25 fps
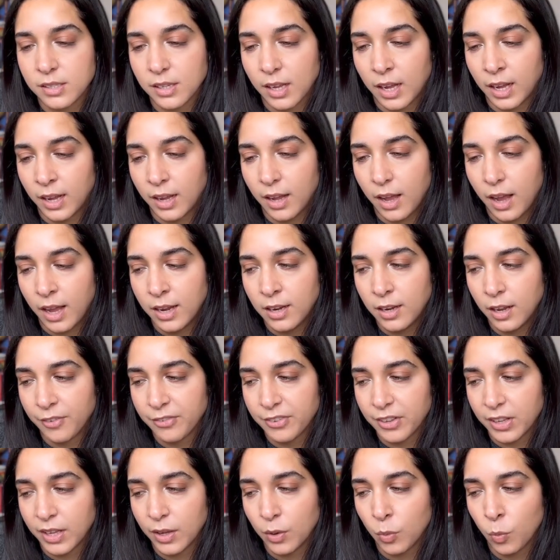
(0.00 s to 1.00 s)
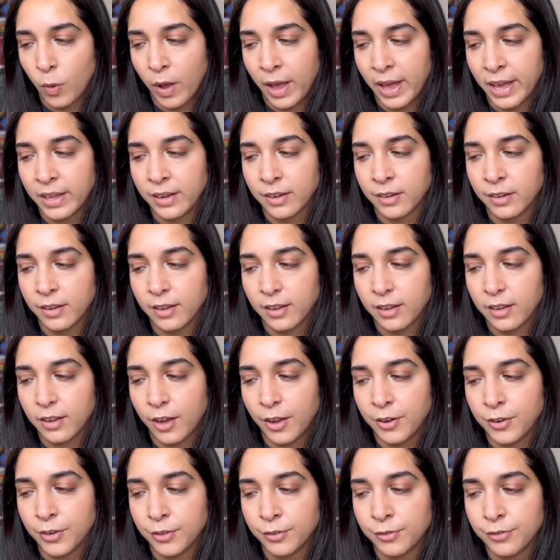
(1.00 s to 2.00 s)
I love it when
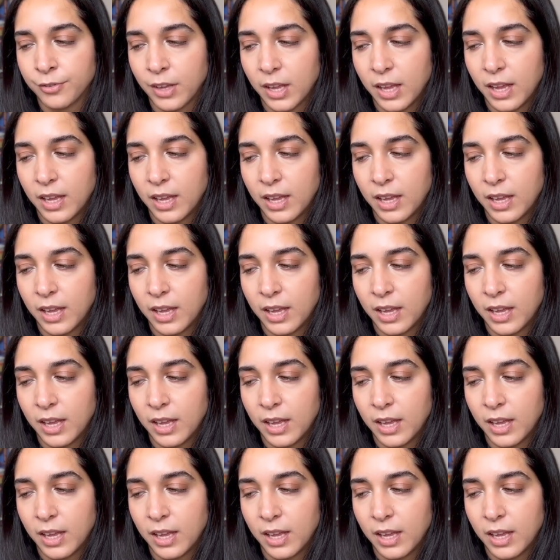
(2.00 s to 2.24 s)
kind of